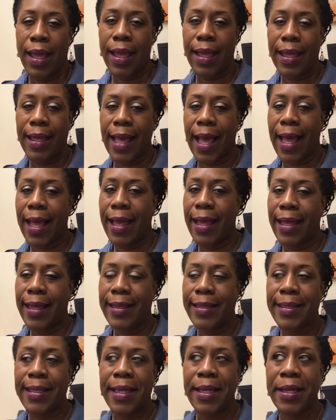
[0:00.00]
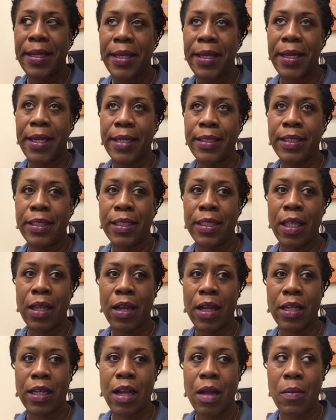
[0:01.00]
hey guys i just
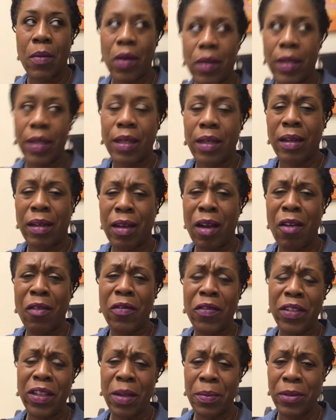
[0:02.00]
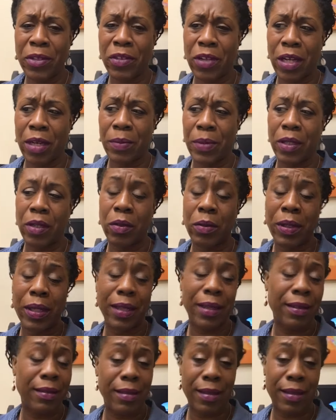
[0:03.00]
thought i'd come on here hopefully i'm gonna try to be quick